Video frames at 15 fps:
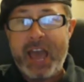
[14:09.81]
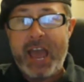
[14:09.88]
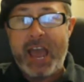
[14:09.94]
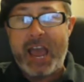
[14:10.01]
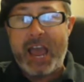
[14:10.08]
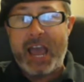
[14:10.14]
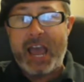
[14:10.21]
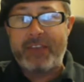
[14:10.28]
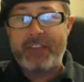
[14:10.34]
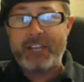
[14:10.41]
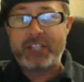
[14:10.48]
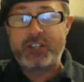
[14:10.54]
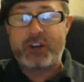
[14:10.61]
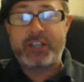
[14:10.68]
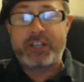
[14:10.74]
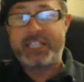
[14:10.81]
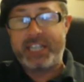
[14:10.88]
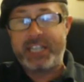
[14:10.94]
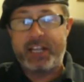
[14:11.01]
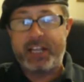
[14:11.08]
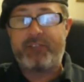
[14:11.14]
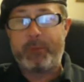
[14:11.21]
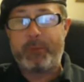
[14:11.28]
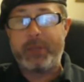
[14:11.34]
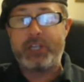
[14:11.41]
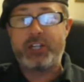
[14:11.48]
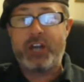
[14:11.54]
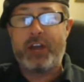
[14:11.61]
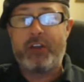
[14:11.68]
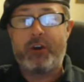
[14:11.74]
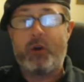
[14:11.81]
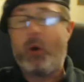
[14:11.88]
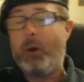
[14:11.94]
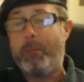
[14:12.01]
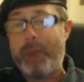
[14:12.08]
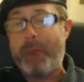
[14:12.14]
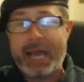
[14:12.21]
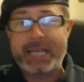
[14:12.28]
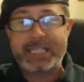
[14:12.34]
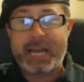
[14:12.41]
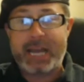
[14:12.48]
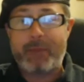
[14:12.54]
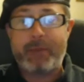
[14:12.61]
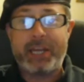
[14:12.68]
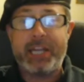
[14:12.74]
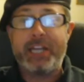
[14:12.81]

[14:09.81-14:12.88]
and they start stealing from each other or backstabbing